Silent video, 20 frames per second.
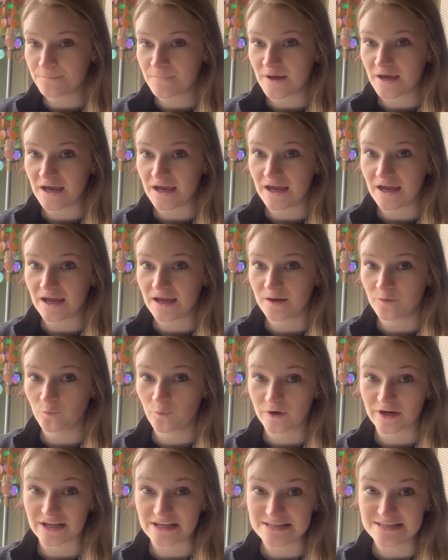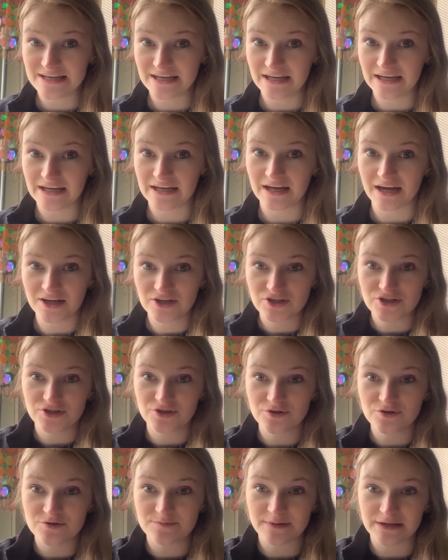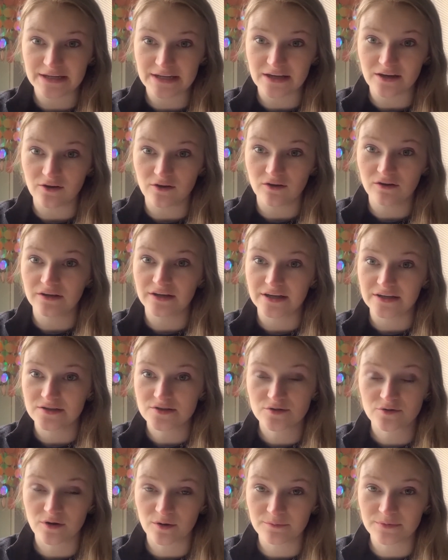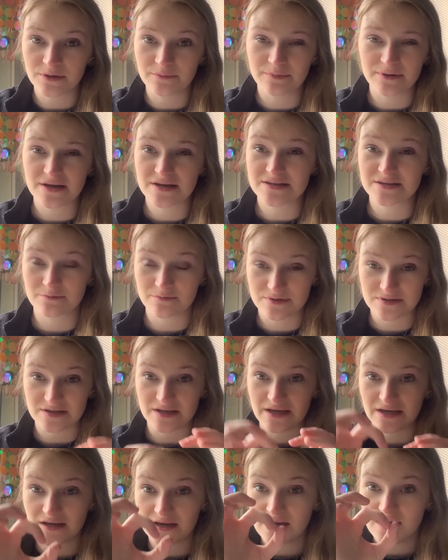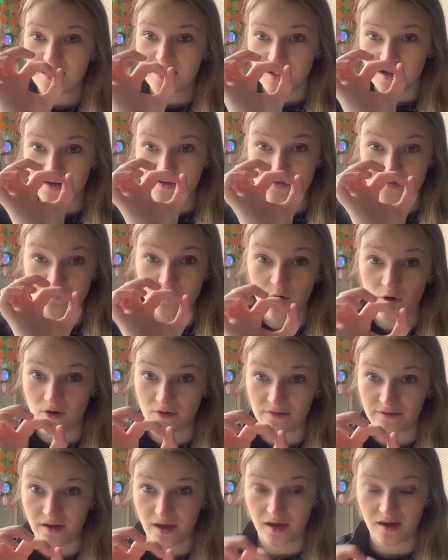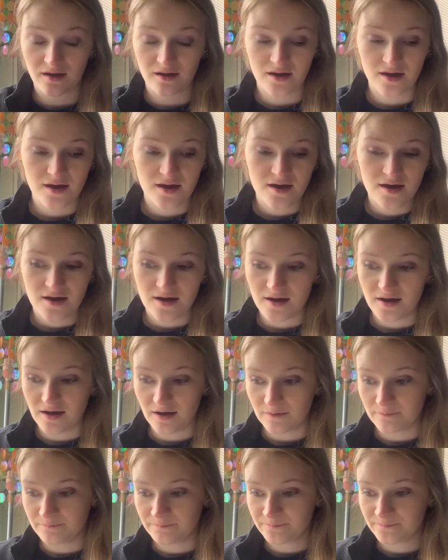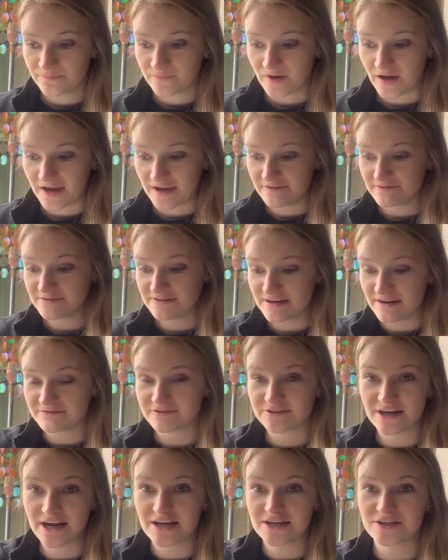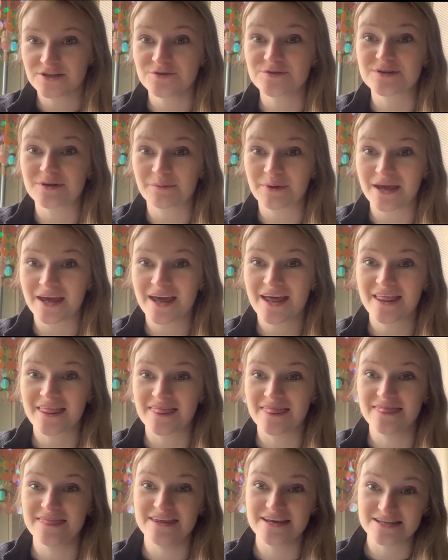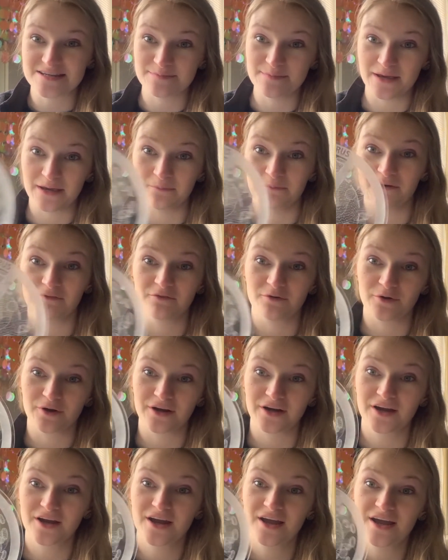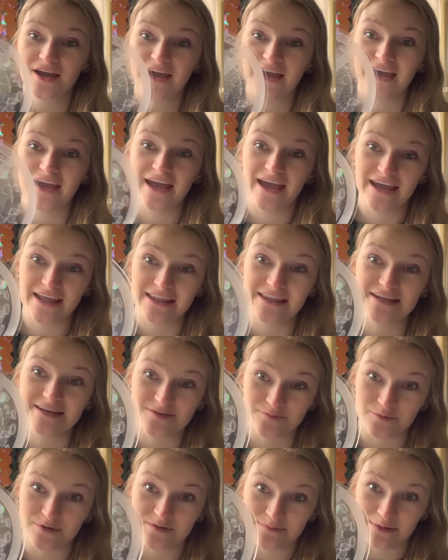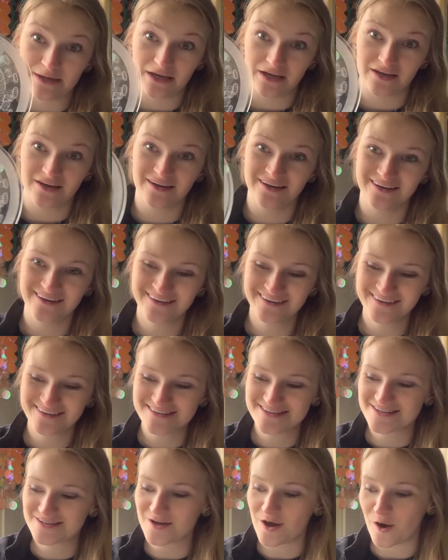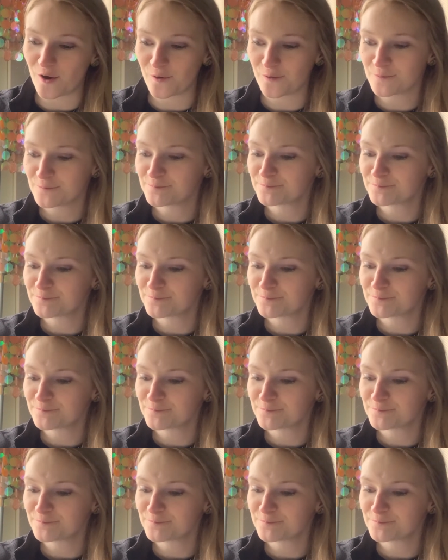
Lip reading: And when I did, I just used my nail and scrubbed it because it was like a small thing. I've never had to do something this big before, and this was big. So